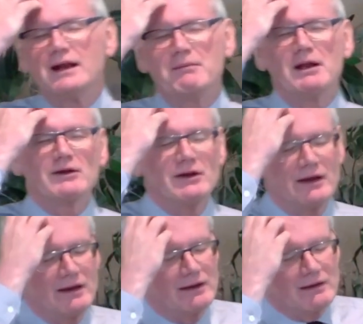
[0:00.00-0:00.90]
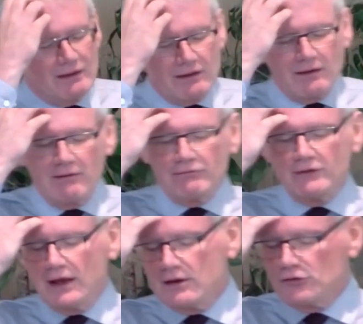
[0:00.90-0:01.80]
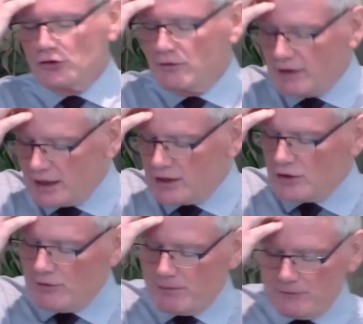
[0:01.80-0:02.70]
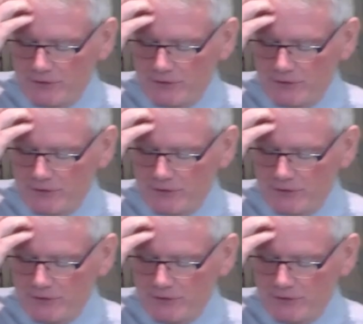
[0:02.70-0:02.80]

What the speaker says: I'm not going to take a survey here, but